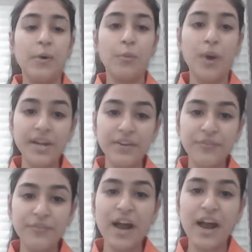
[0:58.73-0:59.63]
A
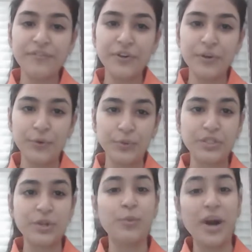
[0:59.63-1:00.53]
wonderful afternoon to
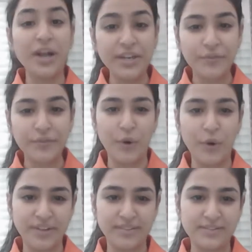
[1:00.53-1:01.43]
the wonderful
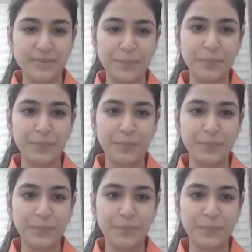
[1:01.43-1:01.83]
audience.